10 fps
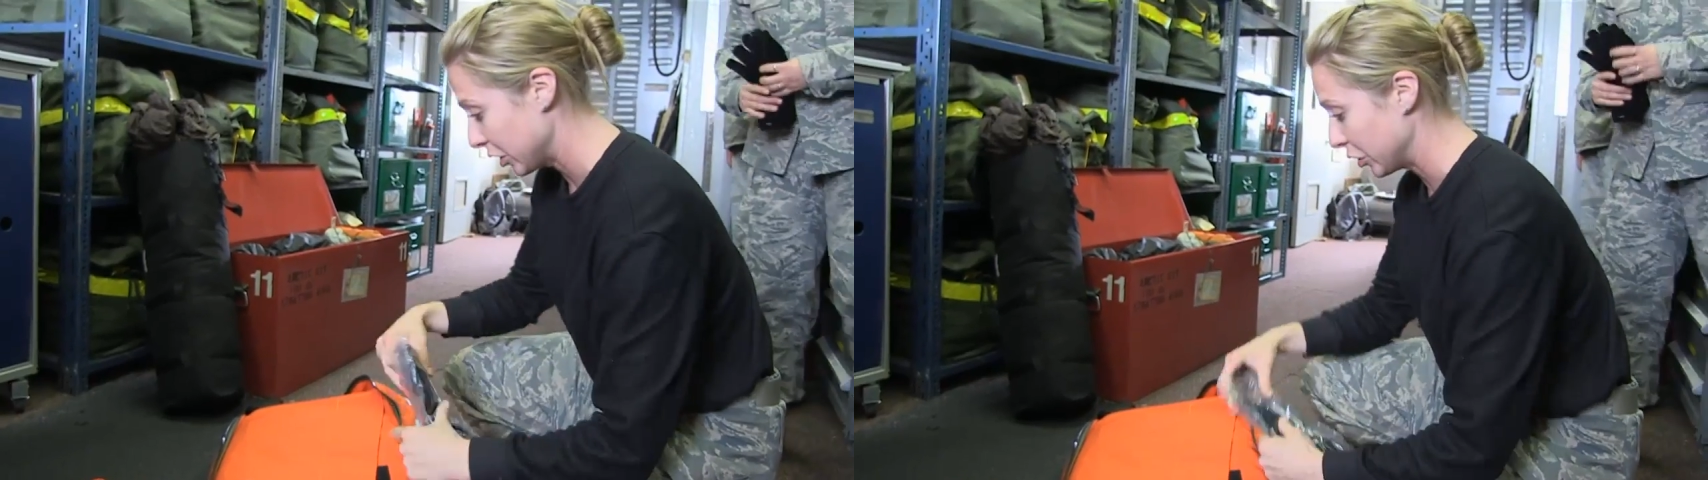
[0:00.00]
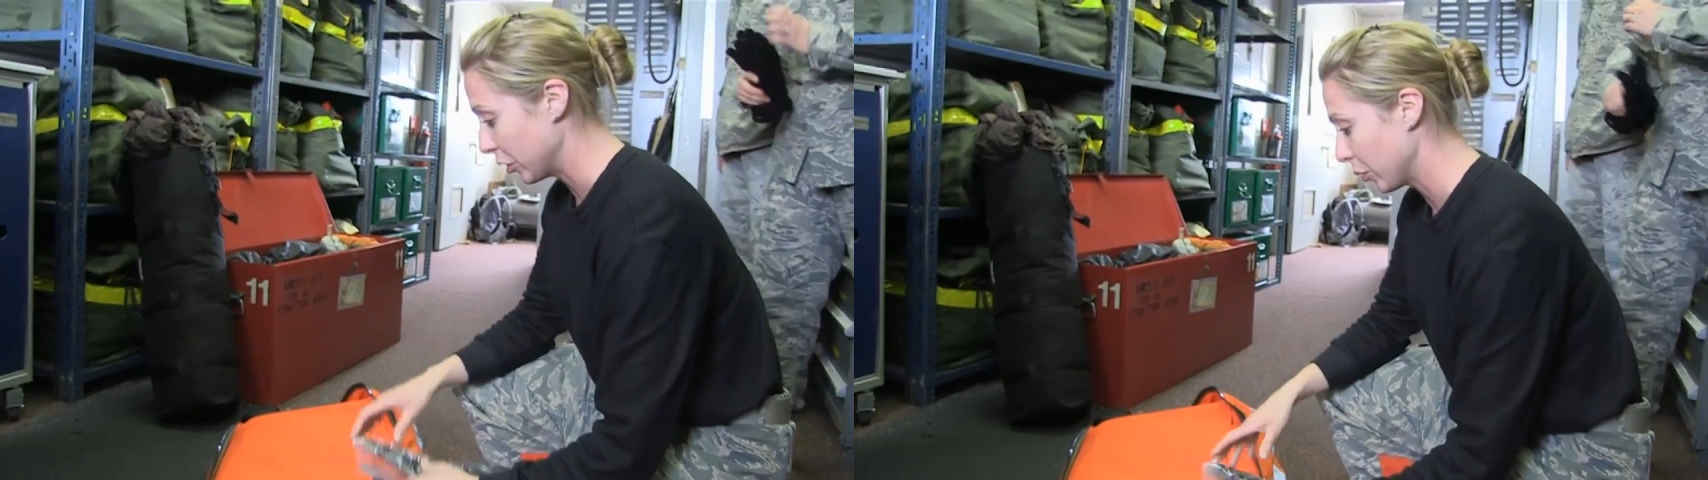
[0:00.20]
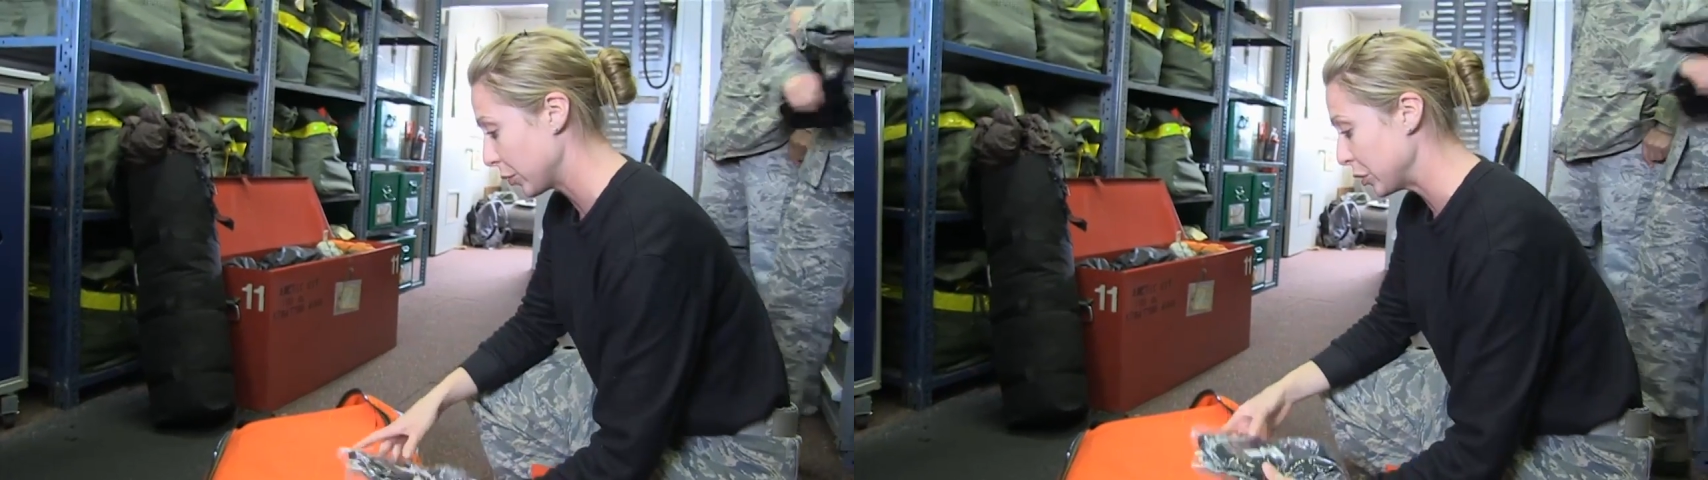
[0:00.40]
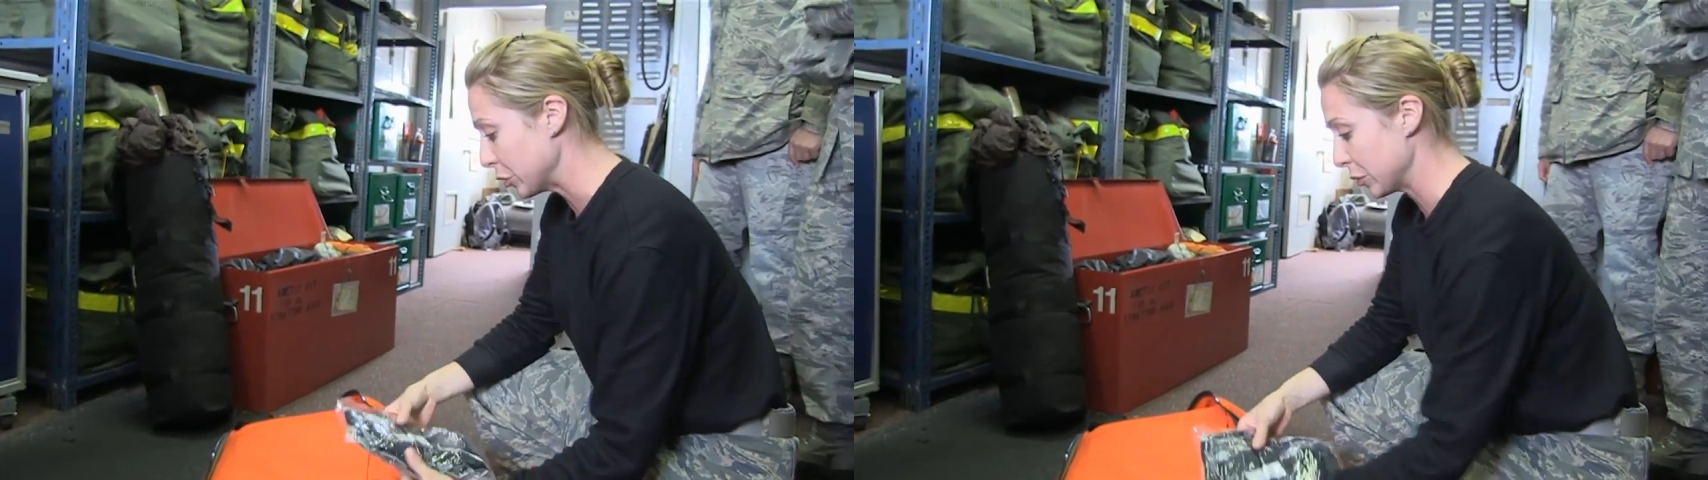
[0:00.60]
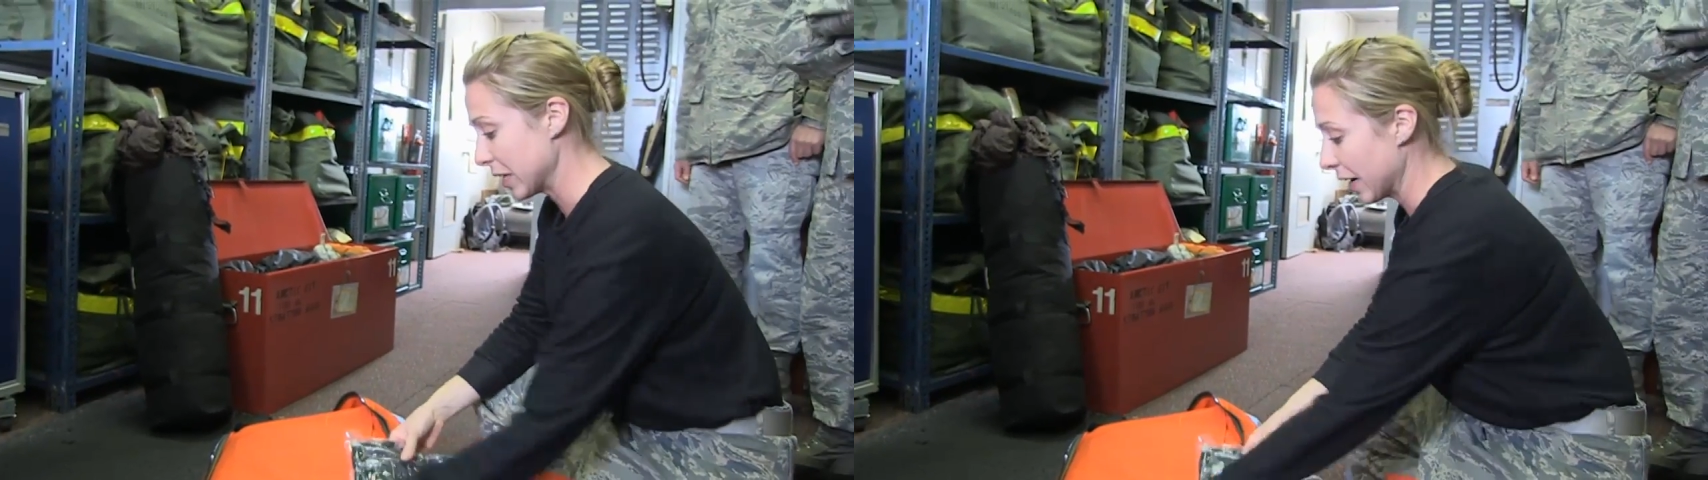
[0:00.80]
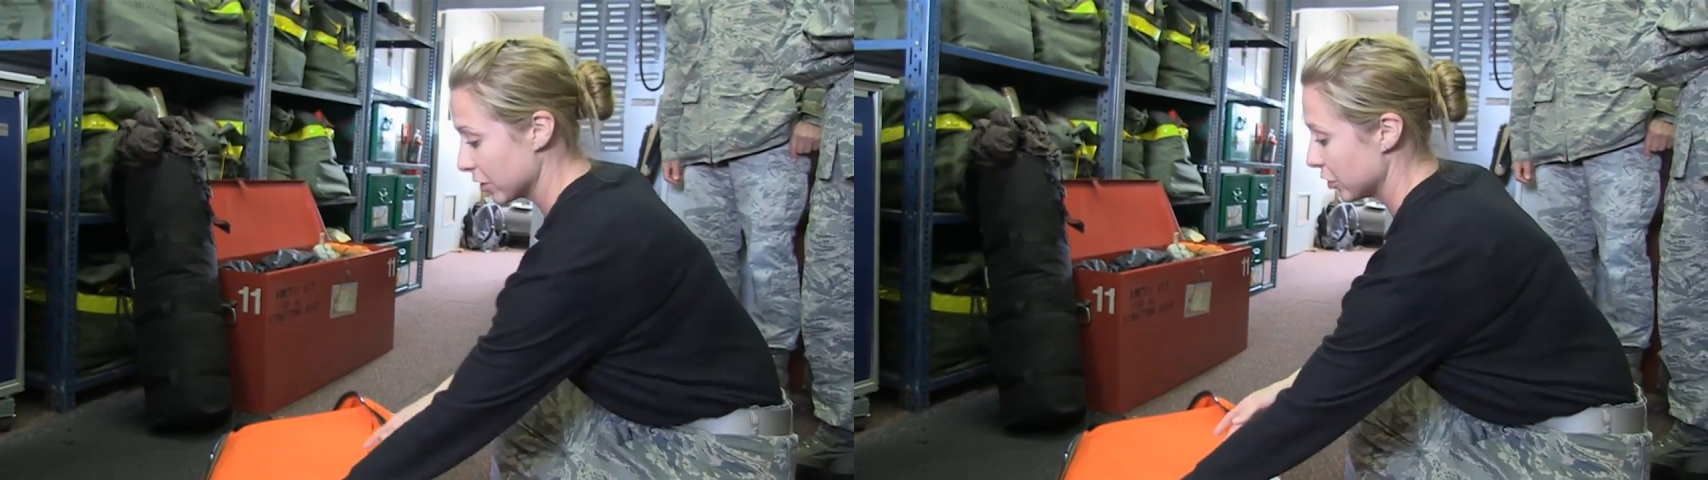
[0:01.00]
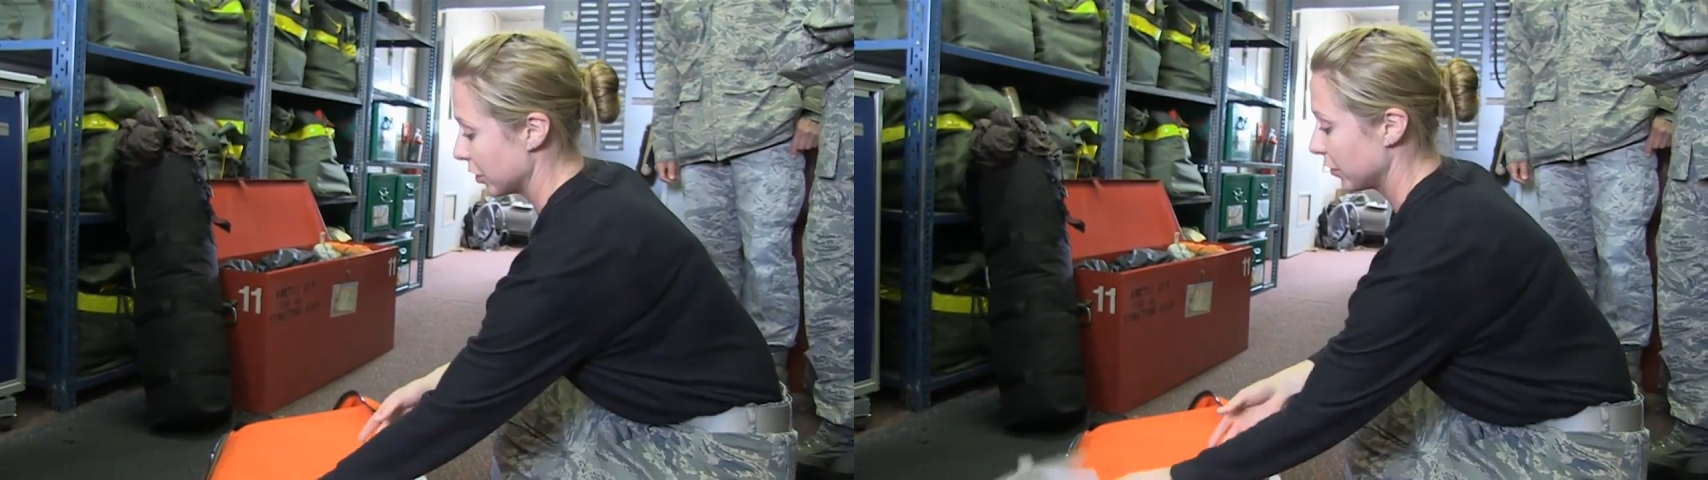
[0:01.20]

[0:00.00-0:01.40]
you know, use extra.